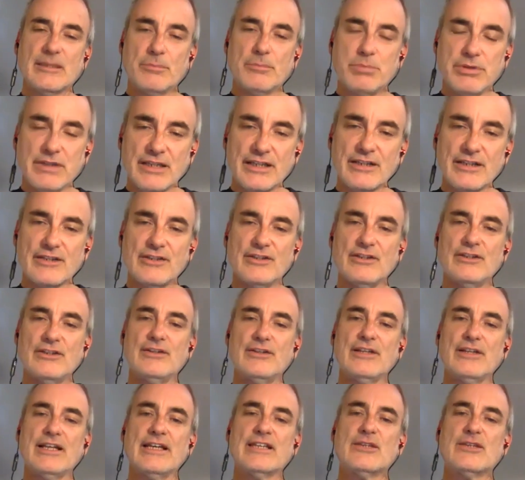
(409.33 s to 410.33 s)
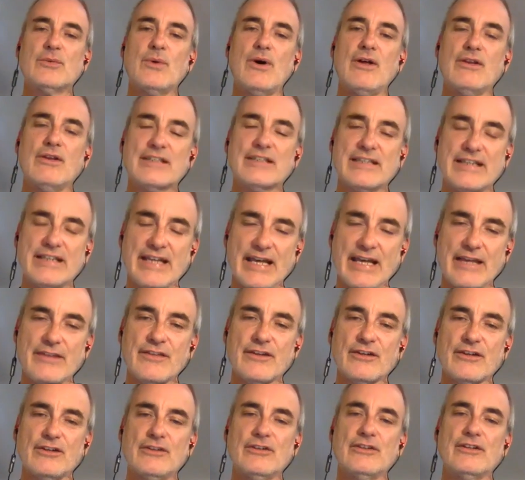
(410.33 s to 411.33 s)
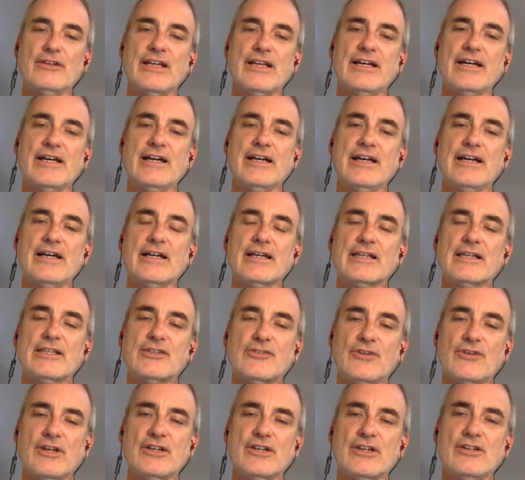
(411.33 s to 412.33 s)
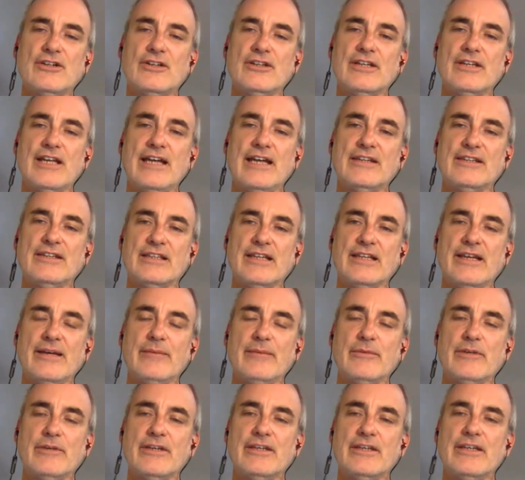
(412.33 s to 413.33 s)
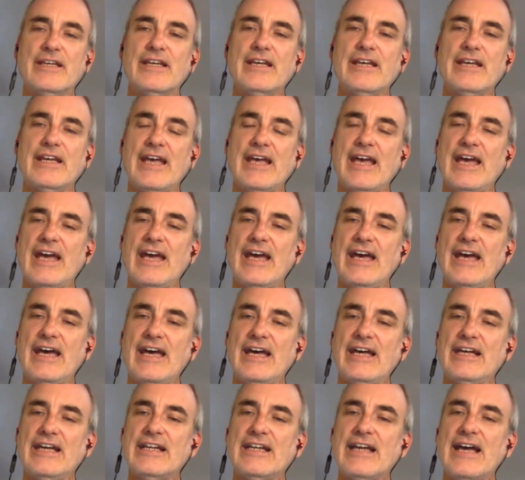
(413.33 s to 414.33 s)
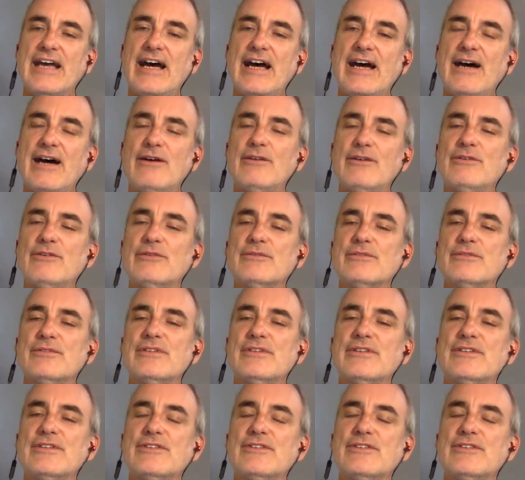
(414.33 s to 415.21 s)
political as well as an ethical struggle and dilemma. And how